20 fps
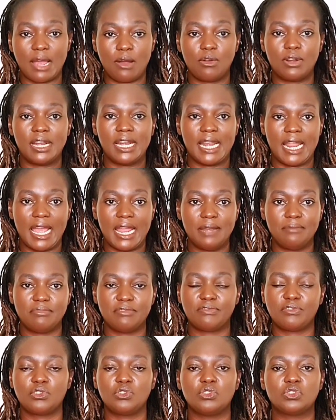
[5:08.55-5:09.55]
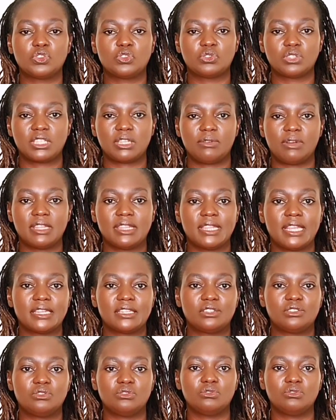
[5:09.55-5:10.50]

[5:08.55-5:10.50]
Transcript: online before you choose the one that